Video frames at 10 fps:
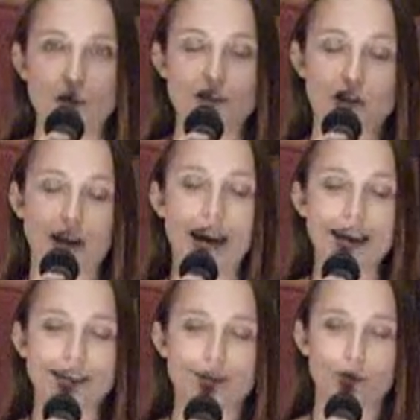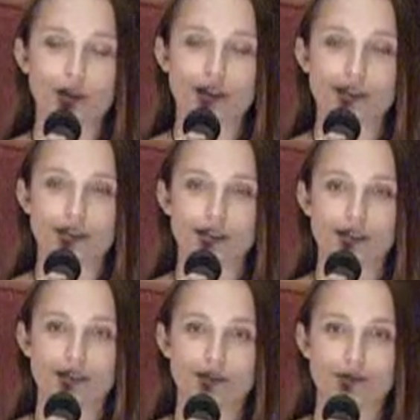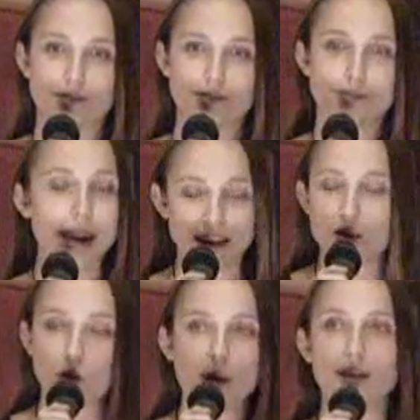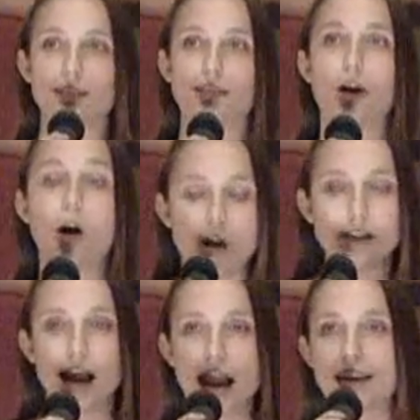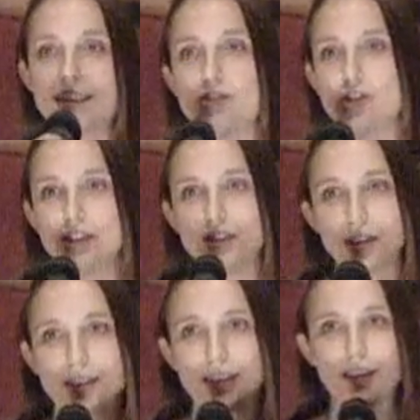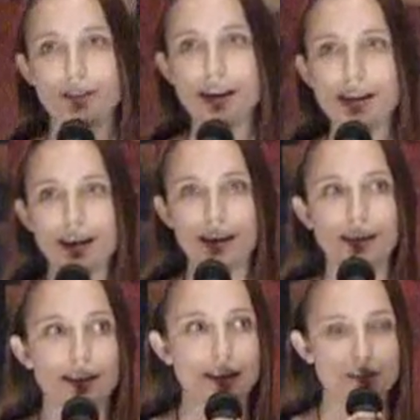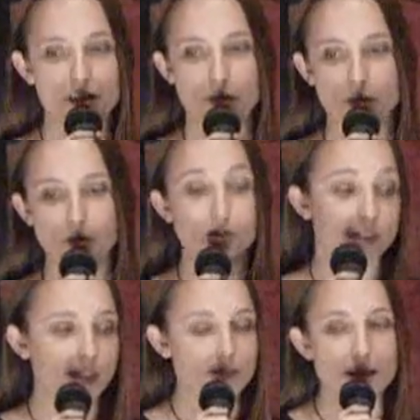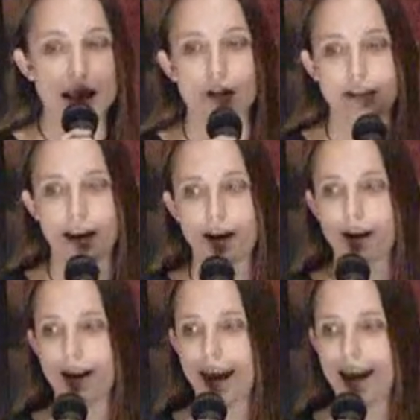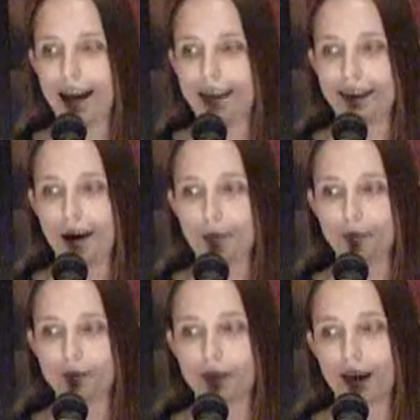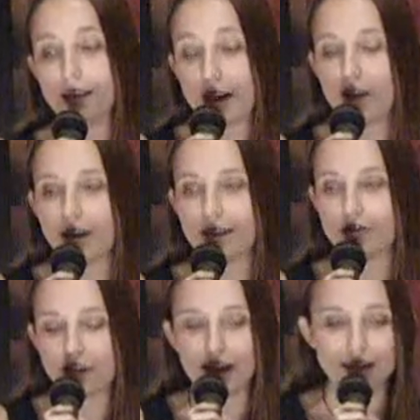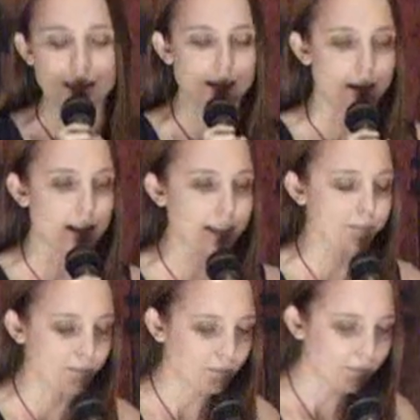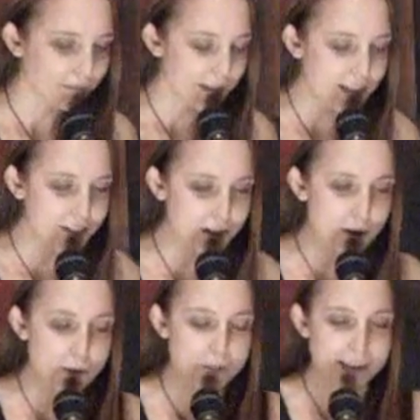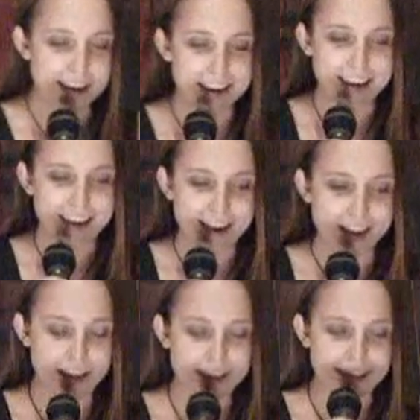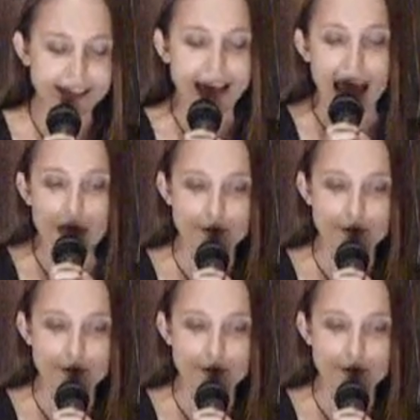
So the chickens would make noise all night, and she took to living in the living room, sleeping out there, and I've got these chickens in the closet. So this